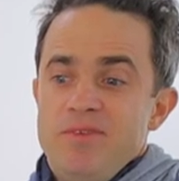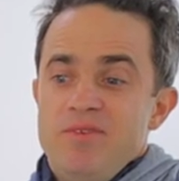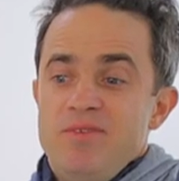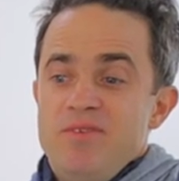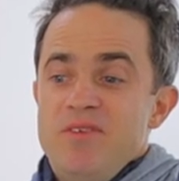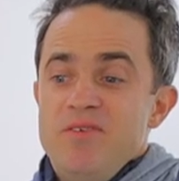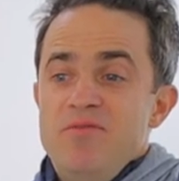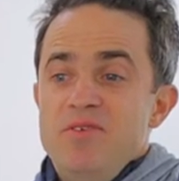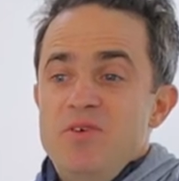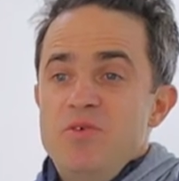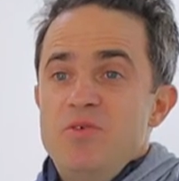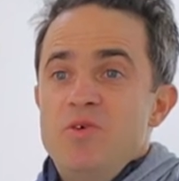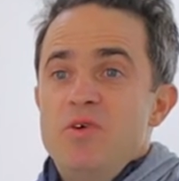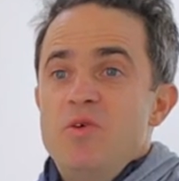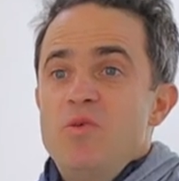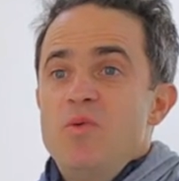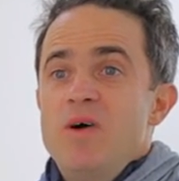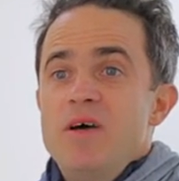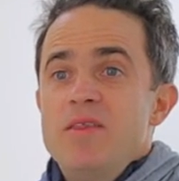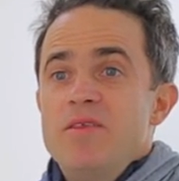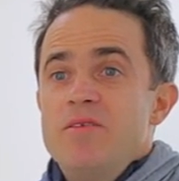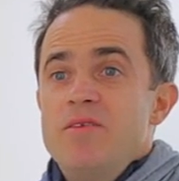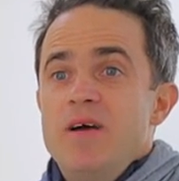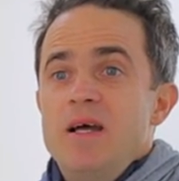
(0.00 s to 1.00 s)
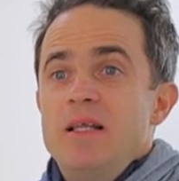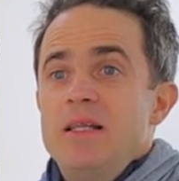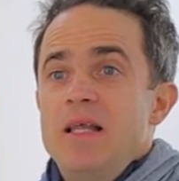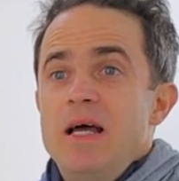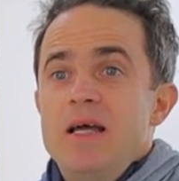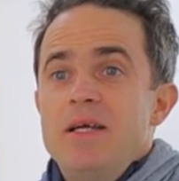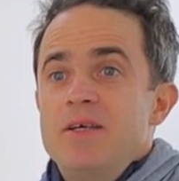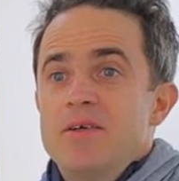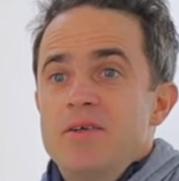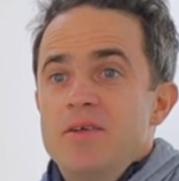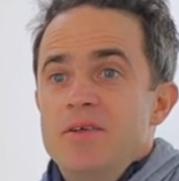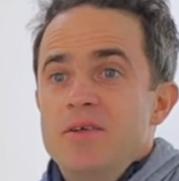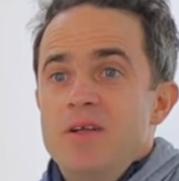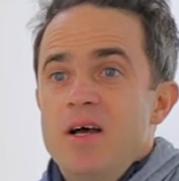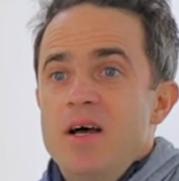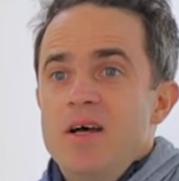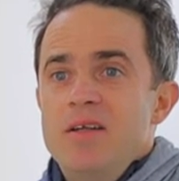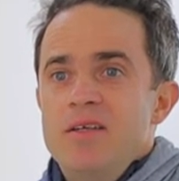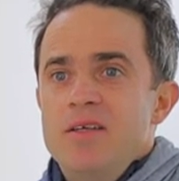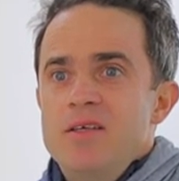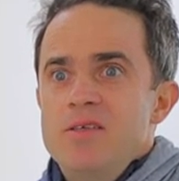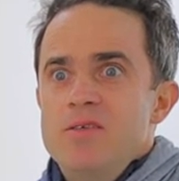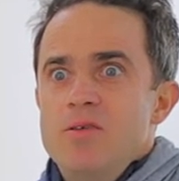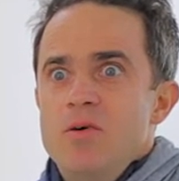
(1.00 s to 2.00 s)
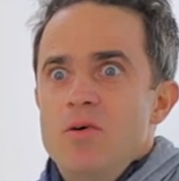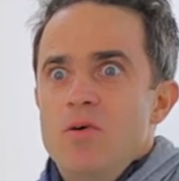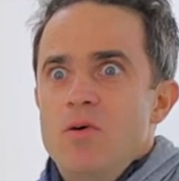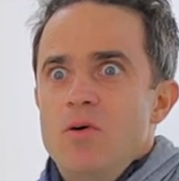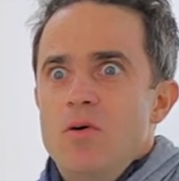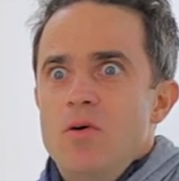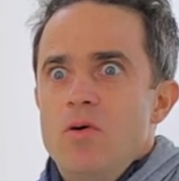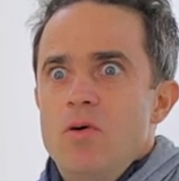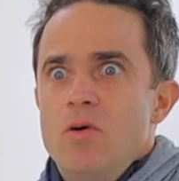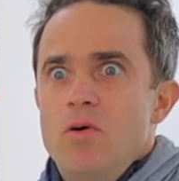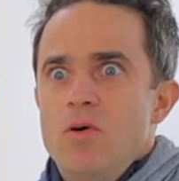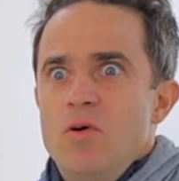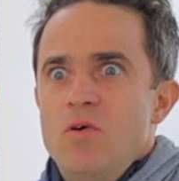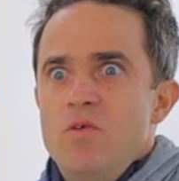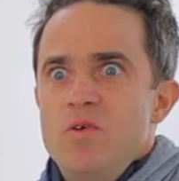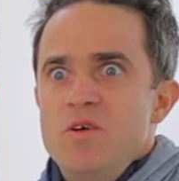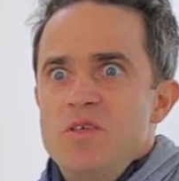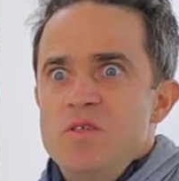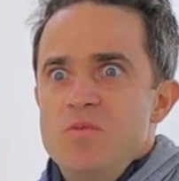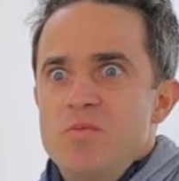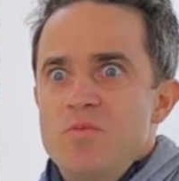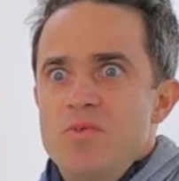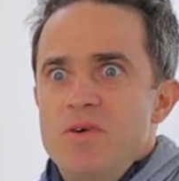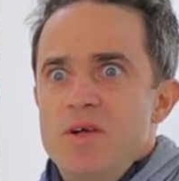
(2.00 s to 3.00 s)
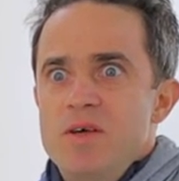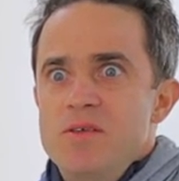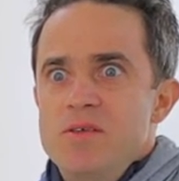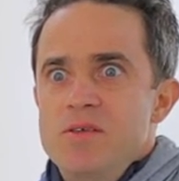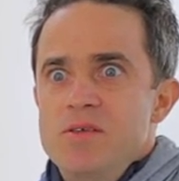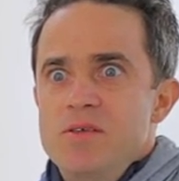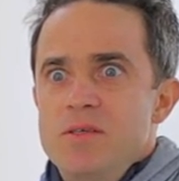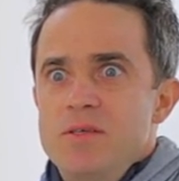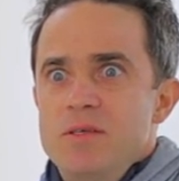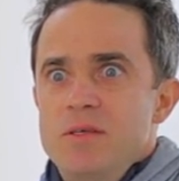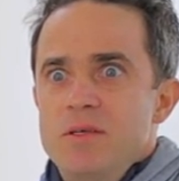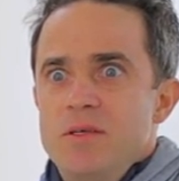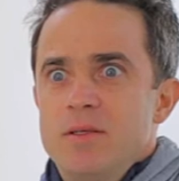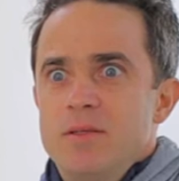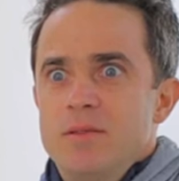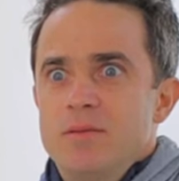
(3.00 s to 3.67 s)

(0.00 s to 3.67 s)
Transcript: The viewer, whether I like it or not, is always present.